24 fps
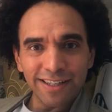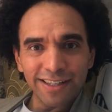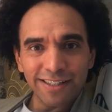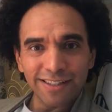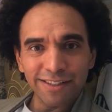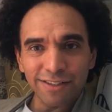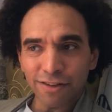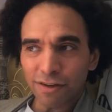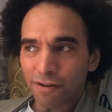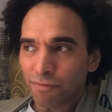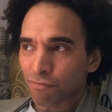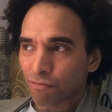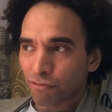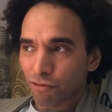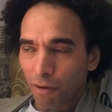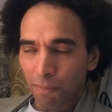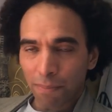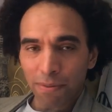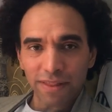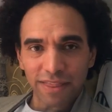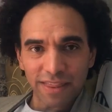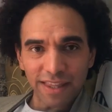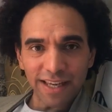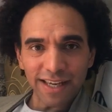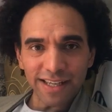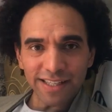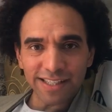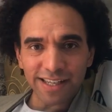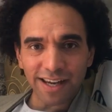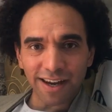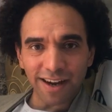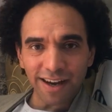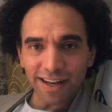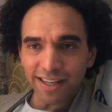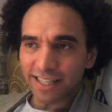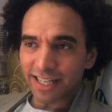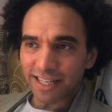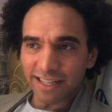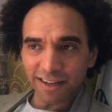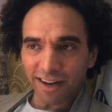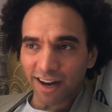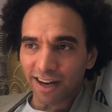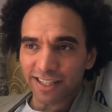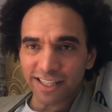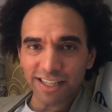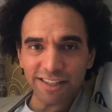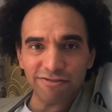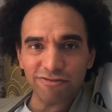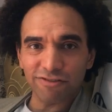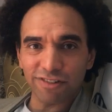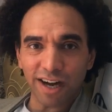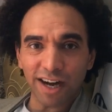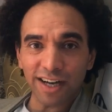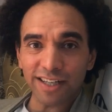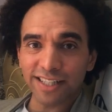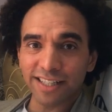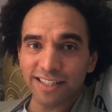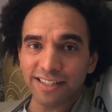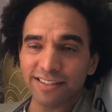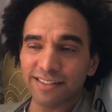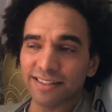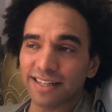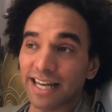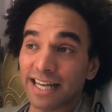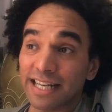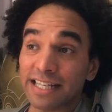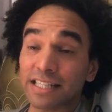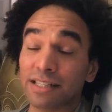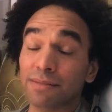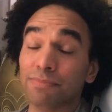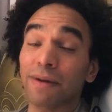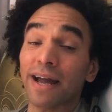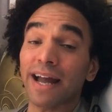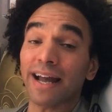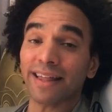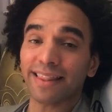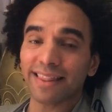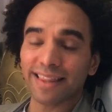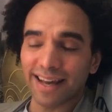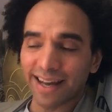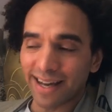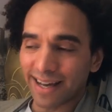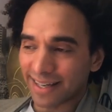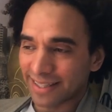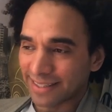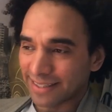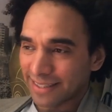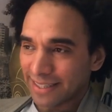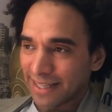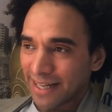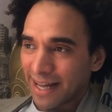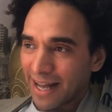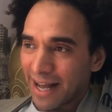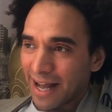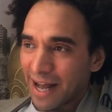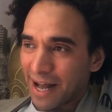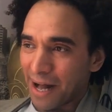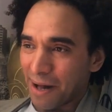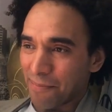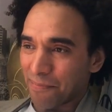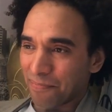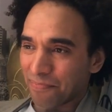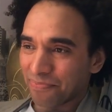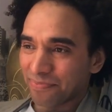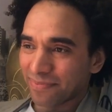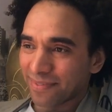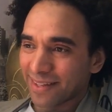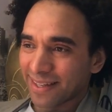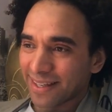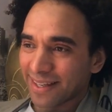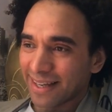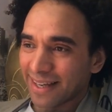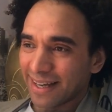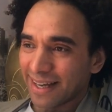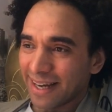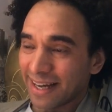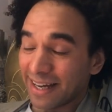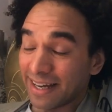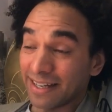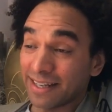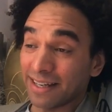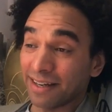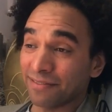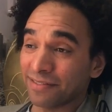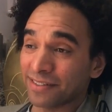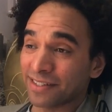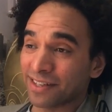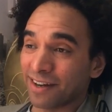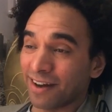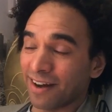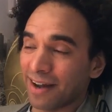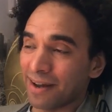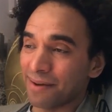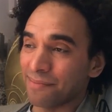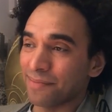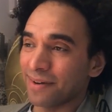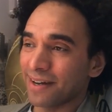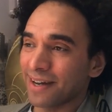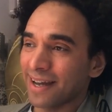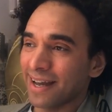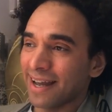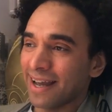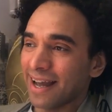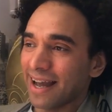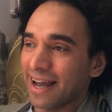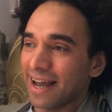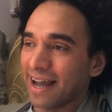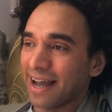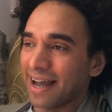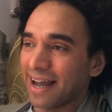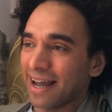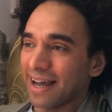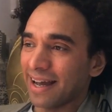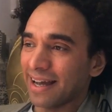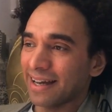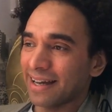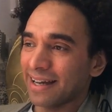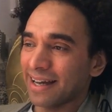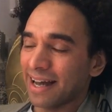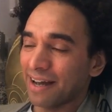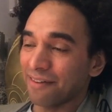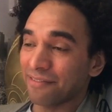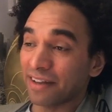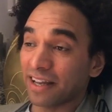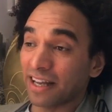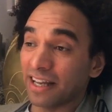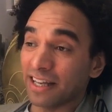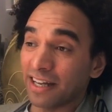You're doing proper theatre. I didn't expect that." Another time, having a